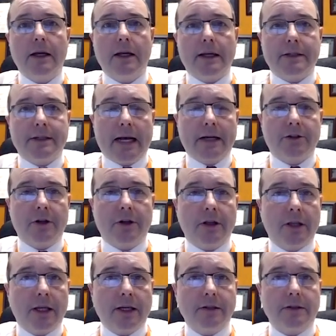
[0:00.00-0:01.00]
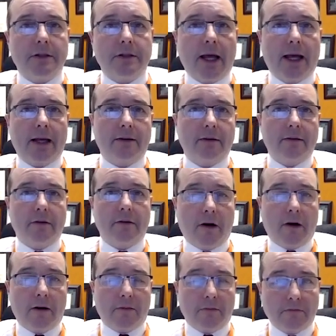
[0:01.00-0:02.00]
is actually things that
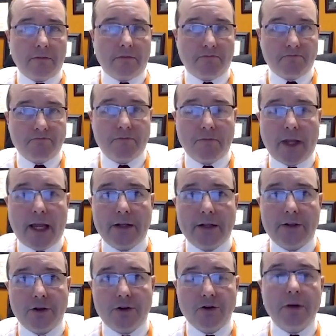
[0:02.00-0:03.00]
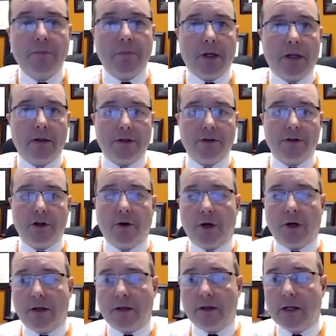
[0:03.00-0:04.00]
cancer treatment is
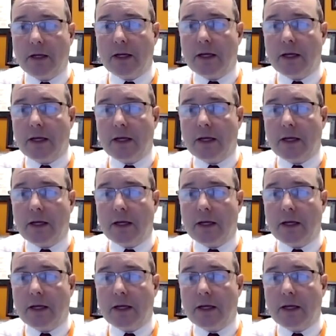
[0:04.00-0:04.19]
doing.